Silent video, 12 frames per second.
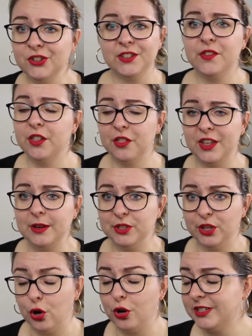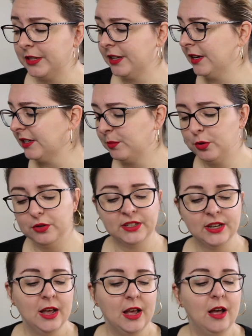just for the themes and the content that it
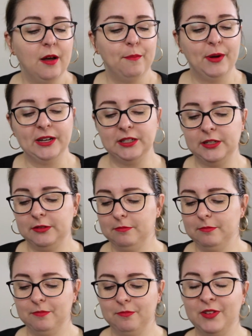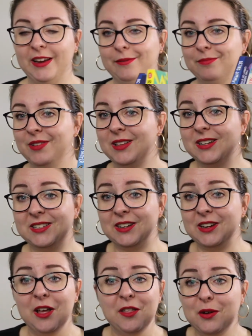explores. But yeah, like I
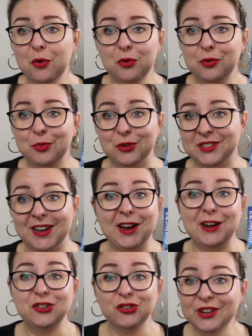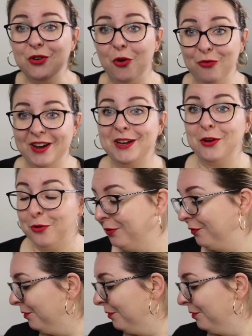said, they're all good books. Like, I enjoyed reading all of